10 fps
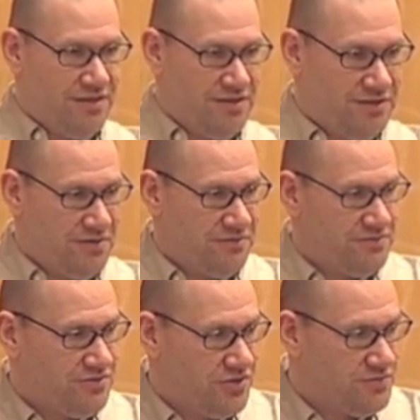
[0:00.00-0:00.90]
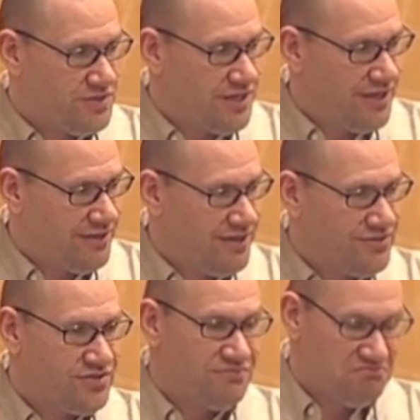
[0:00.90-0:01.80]
their terms and
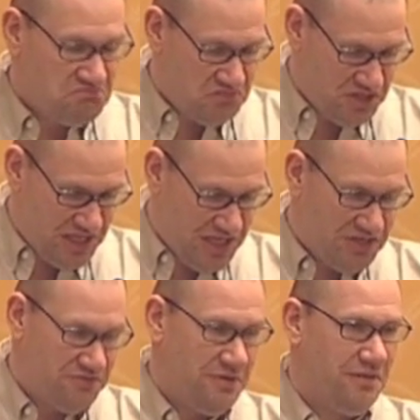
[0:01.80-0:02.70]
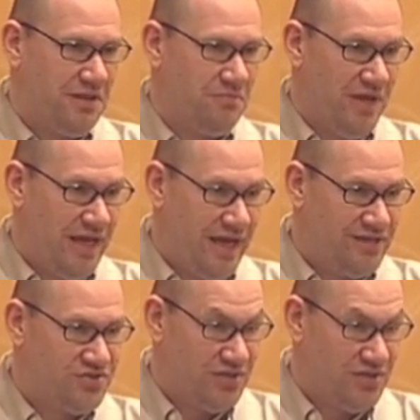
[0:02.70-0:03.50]
guidelines, you can't do anything bad.